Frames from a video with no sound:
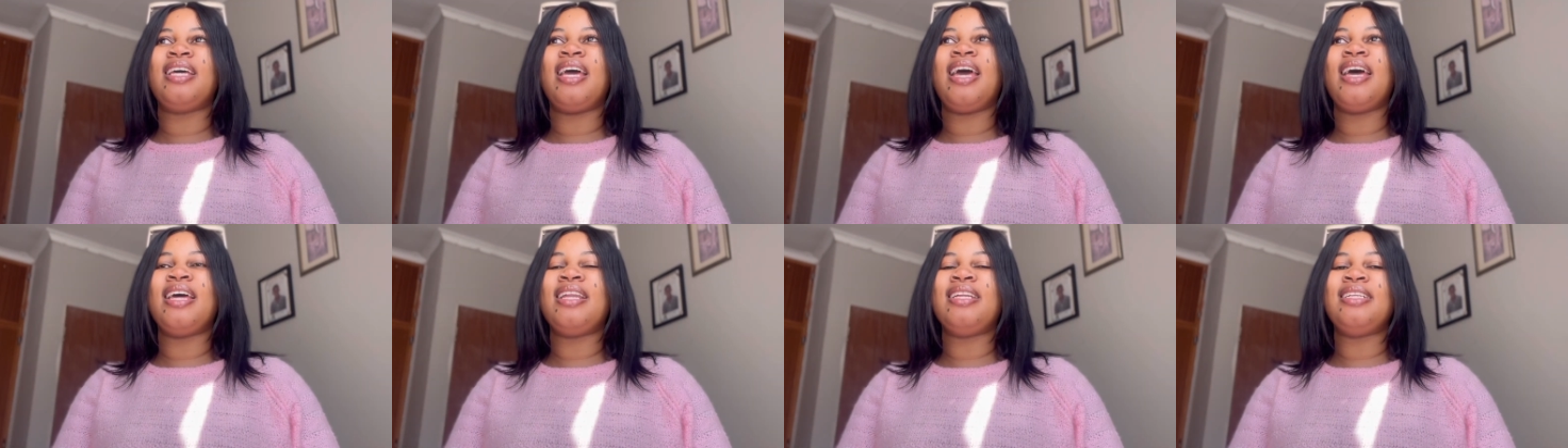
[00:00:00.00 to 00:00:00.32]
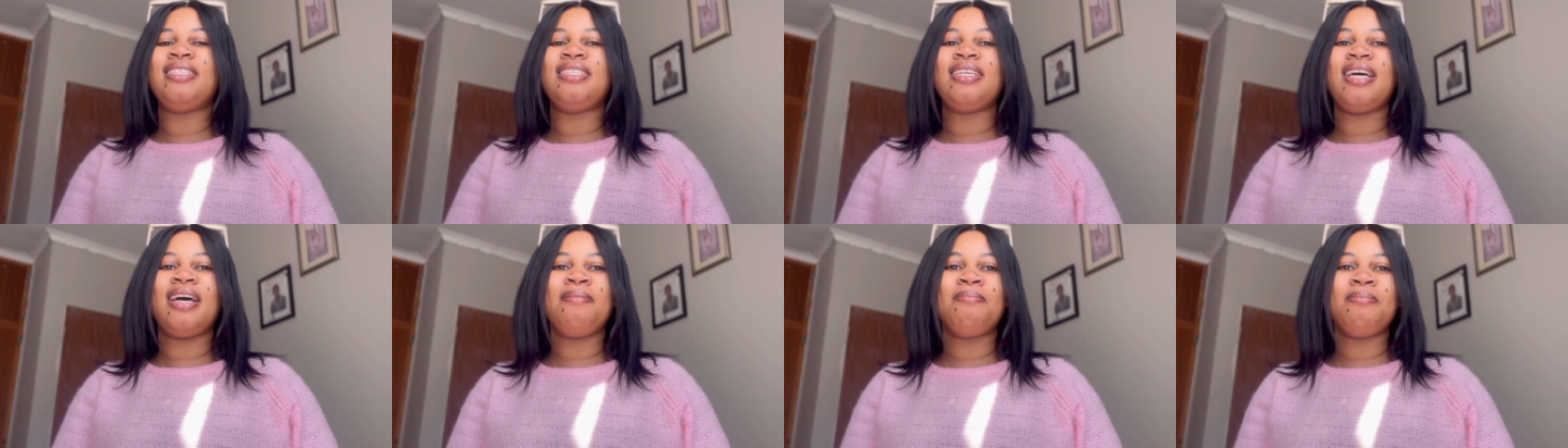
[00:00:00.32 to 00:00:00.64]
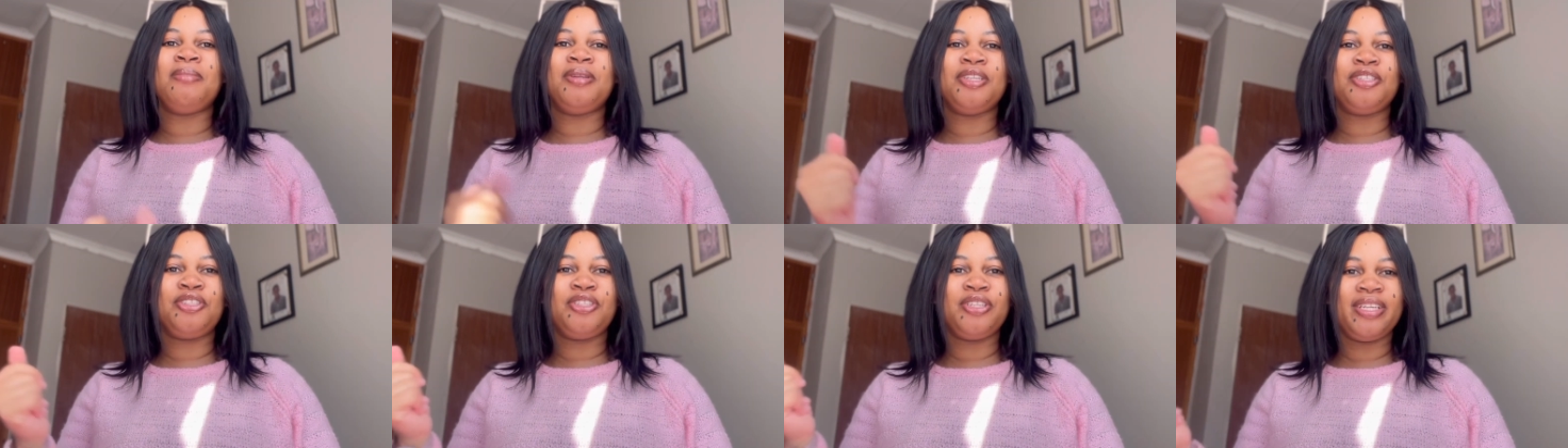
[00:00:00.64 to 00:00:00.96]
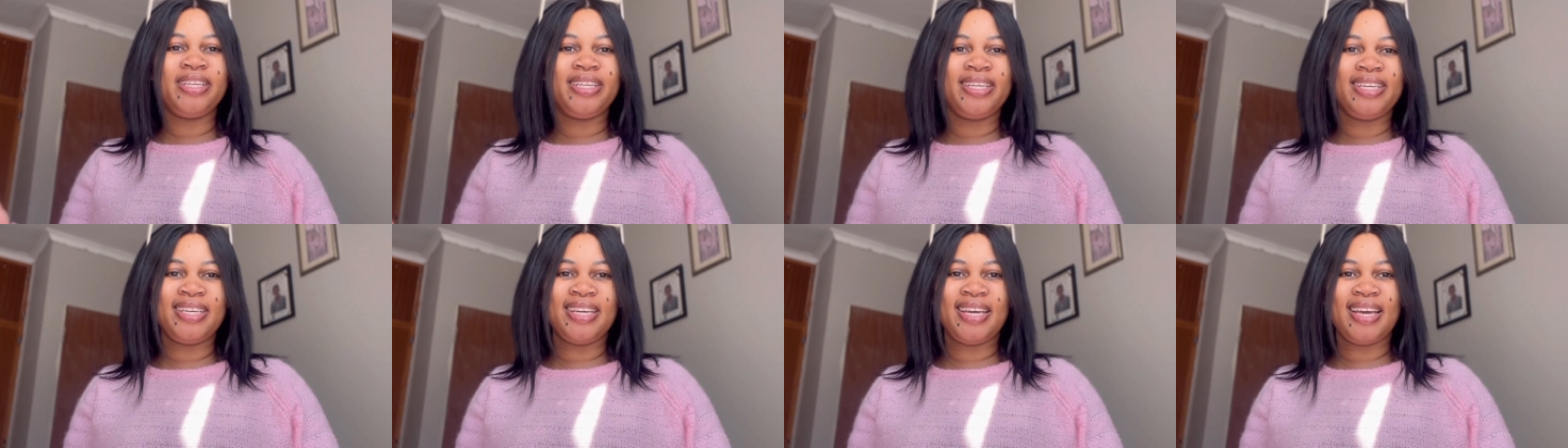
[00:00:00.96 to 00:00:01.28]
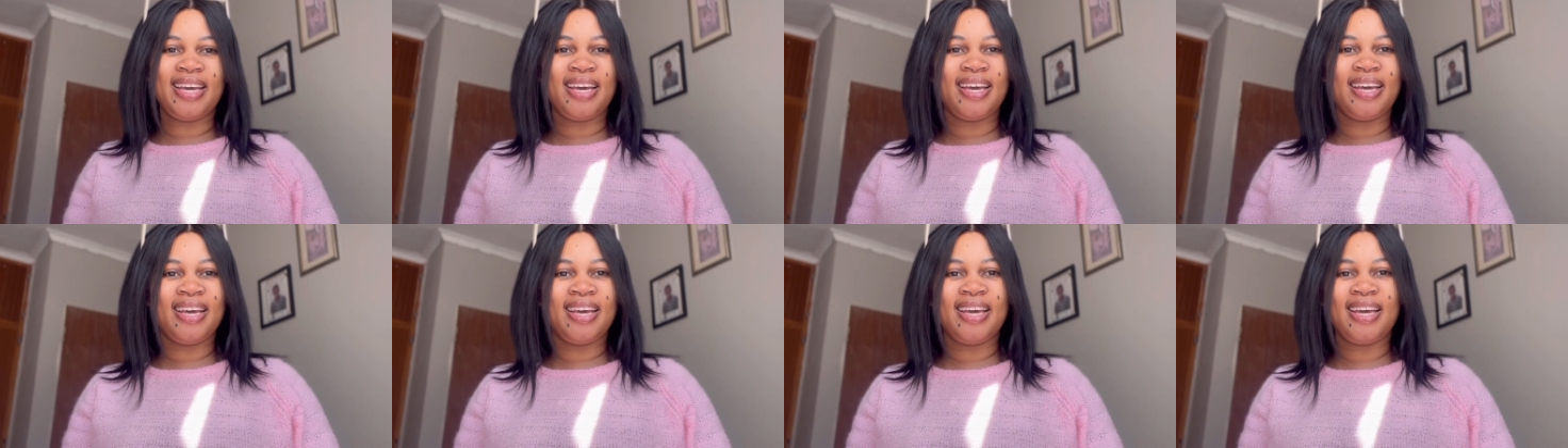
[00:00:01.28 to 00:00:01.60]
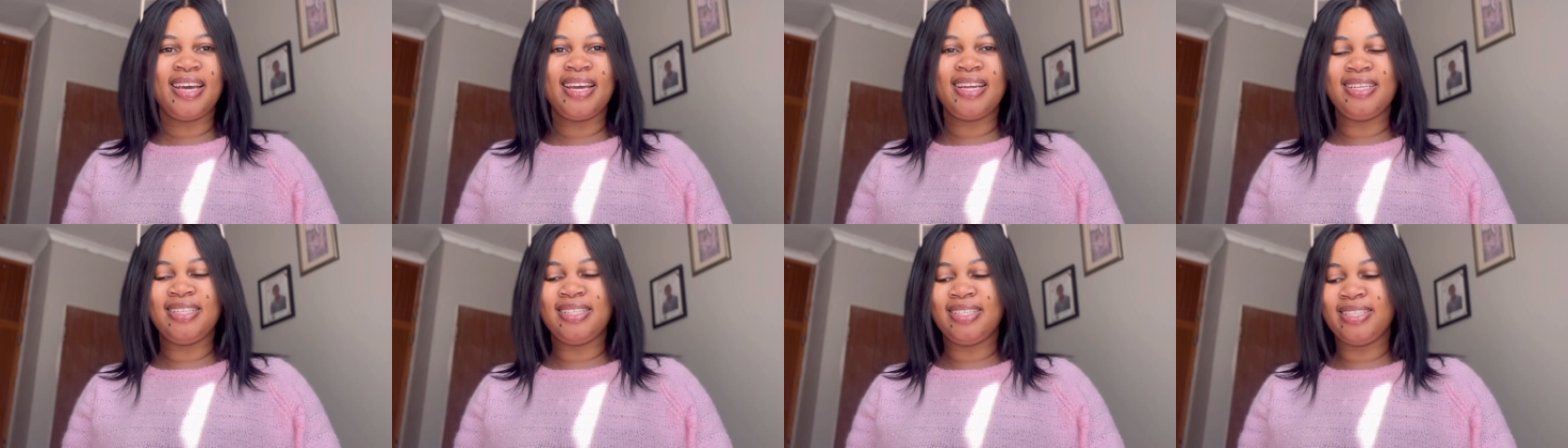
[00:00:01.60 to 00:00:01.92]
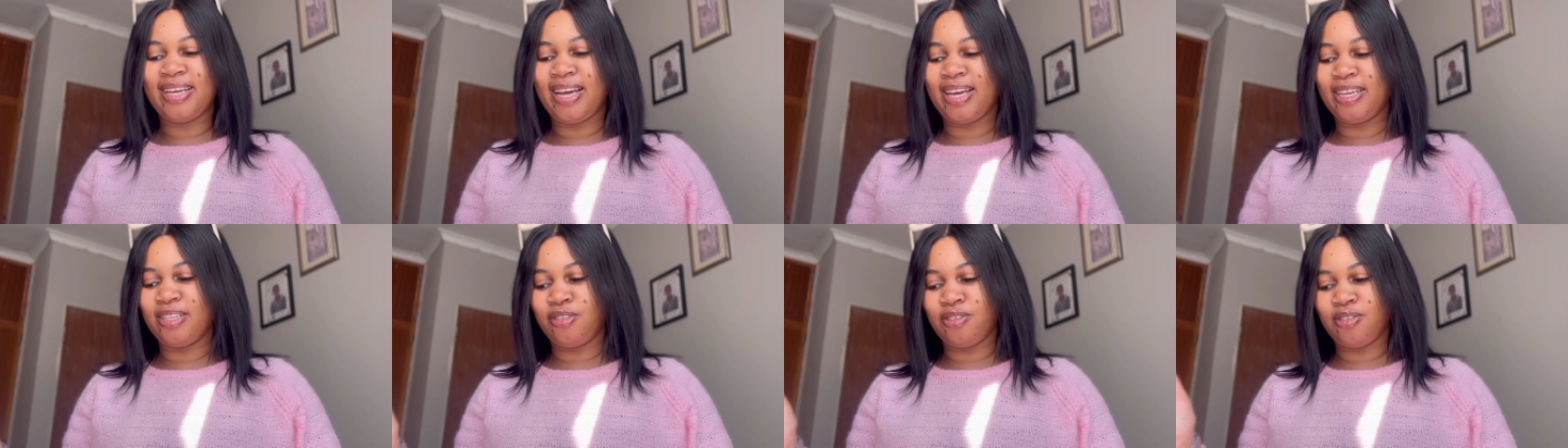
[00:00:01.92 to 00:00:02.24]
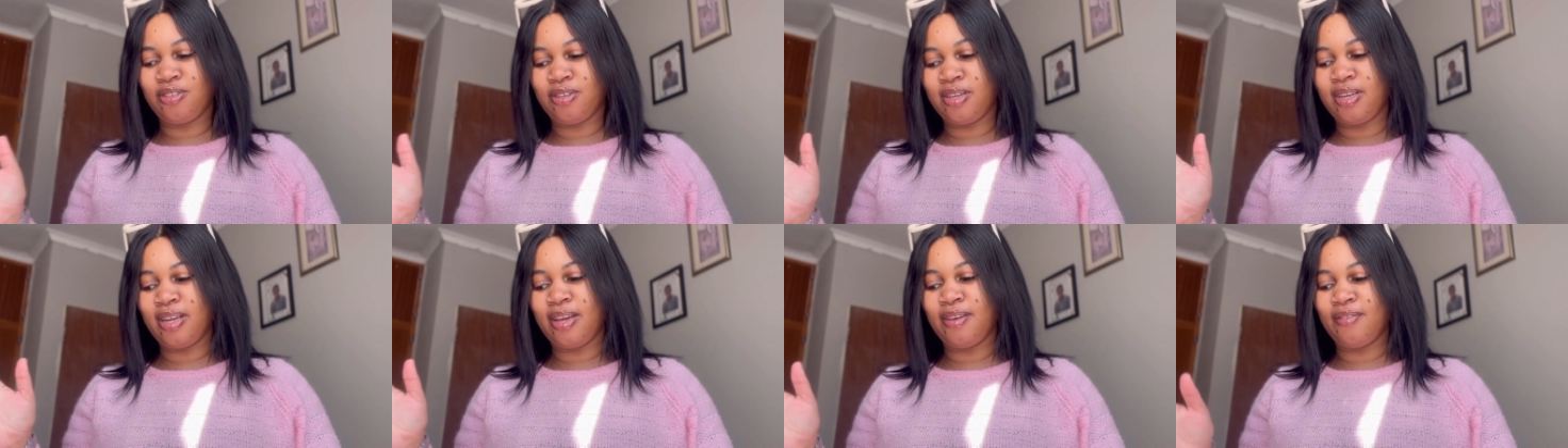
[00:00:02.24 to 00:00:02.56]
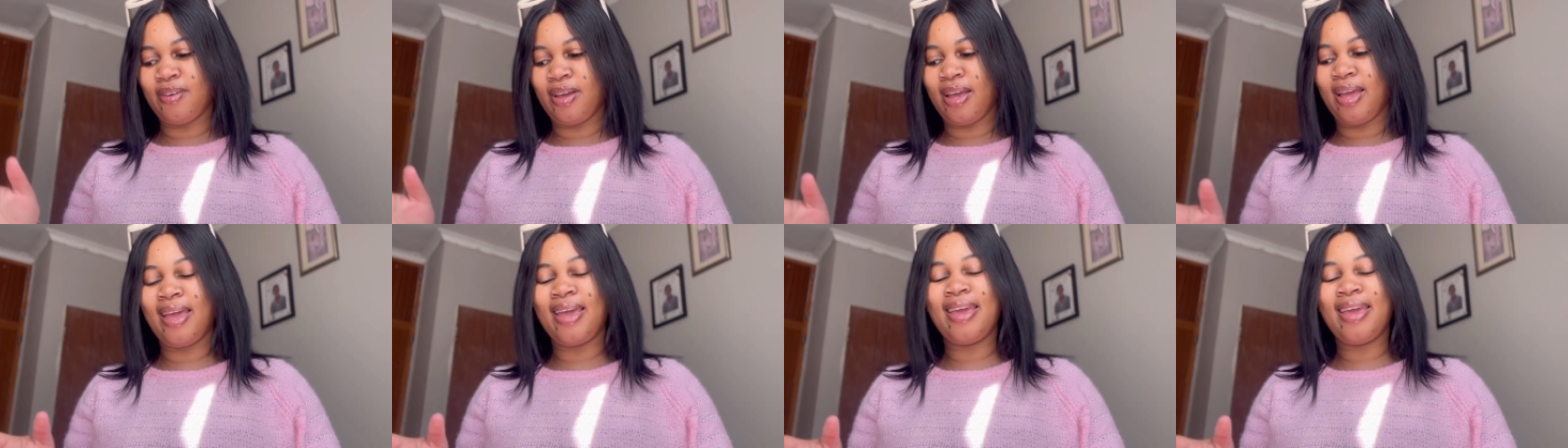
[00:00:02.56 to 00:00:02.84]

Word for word: and i'm literally here and i do not have